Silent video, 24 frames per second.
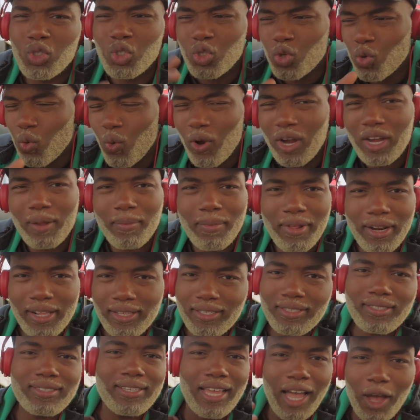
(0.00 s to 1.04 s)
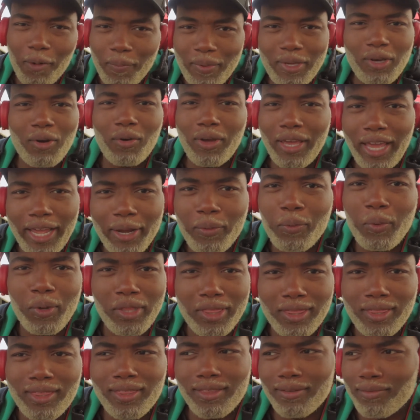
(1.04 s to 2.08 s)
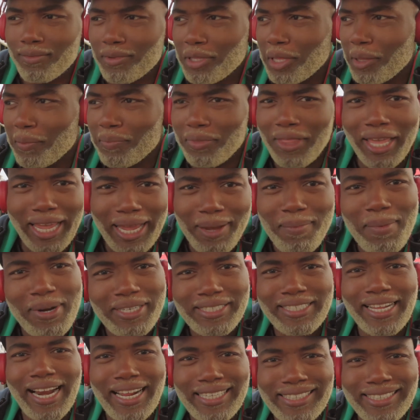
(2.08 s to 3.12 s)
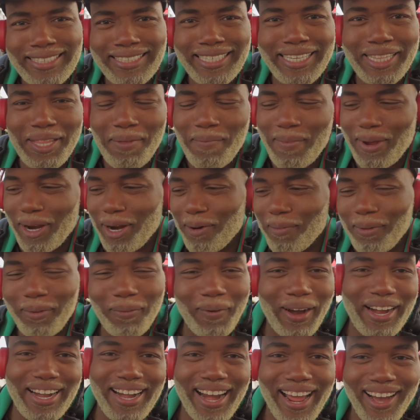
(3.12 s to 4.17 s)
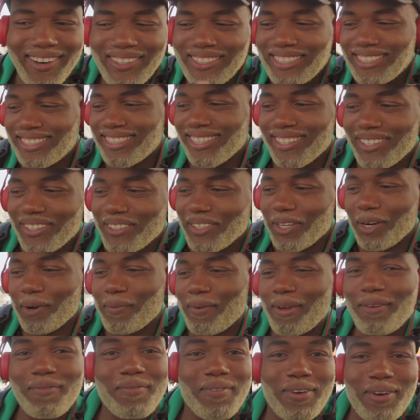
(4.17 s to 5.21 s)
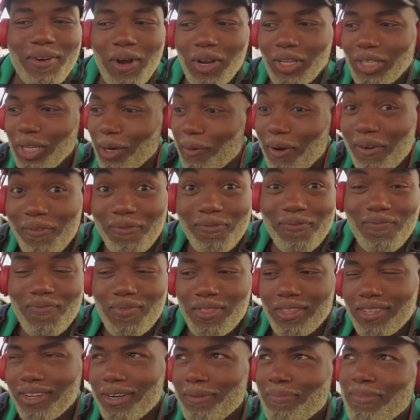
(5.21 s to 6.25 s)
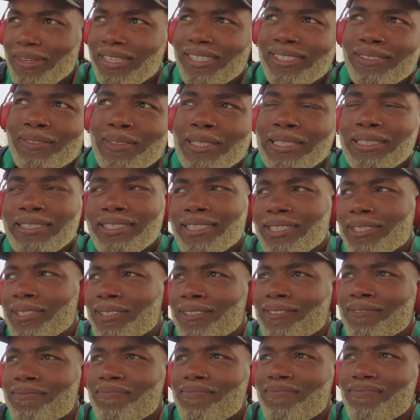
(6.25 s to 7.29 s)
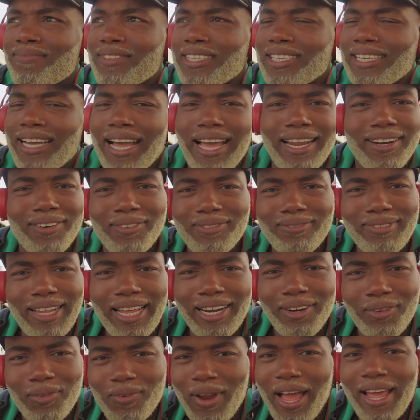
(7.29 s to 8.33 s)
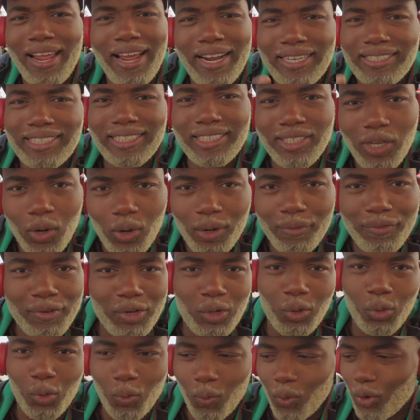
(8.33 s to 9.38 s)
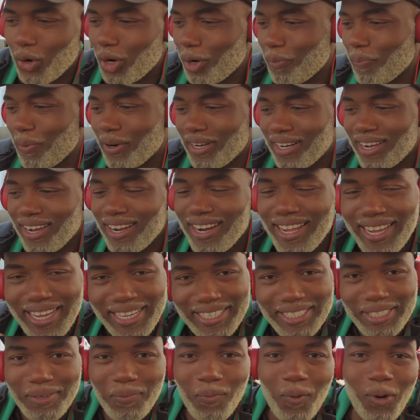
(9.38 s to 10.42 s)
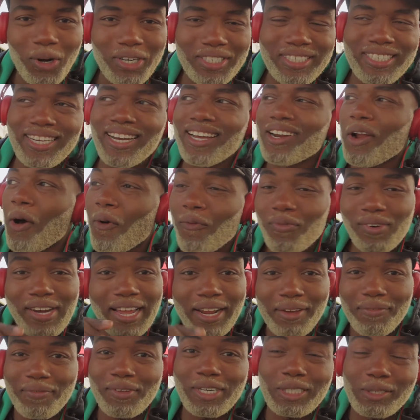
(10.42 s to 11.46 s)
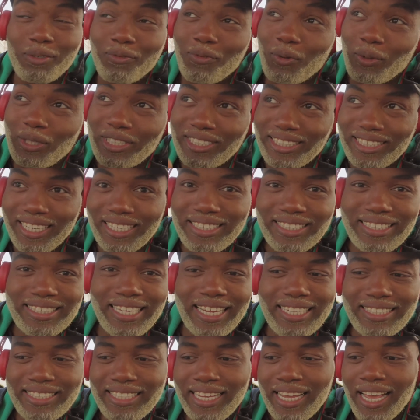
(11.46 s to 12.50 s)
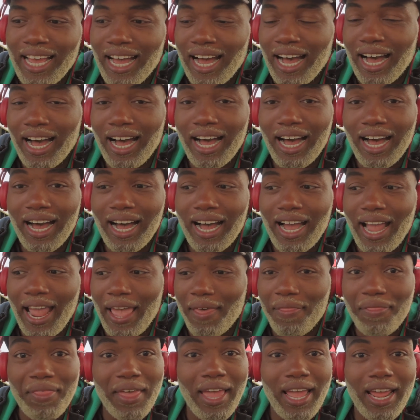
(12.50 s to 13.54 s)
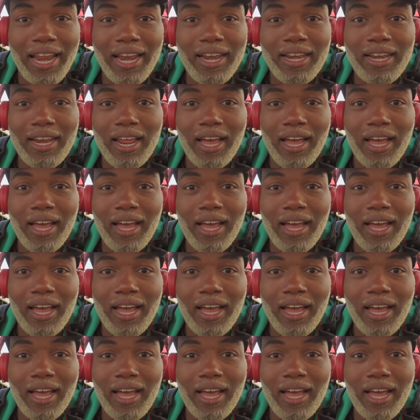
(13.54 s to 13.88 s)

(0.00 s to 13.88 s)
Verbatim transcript: 20 minutes, I'll be okay with the image that I see in the mirror. But right now, it's still a little bit, little bit, little bit. I don't, I don't, I actually don't even know the word, but gotta get some work done. Hopefully, I can finish before the sun sets, uh, and then.